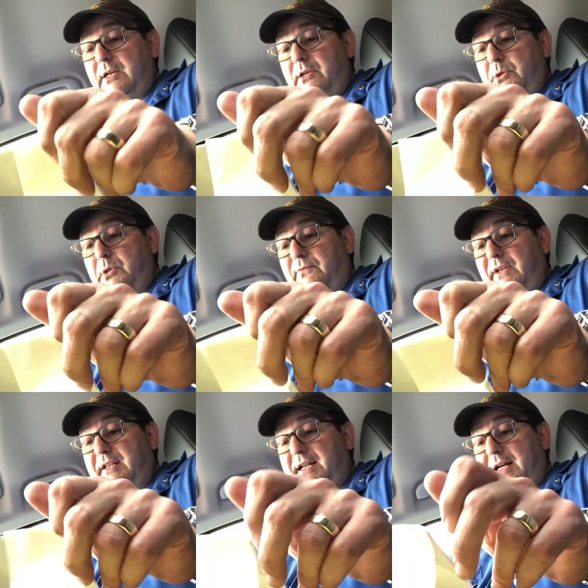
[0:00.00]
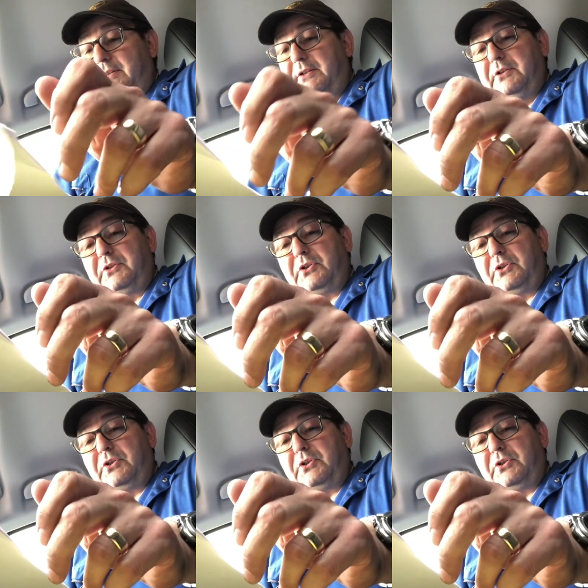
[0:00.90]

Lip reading: you should think of that as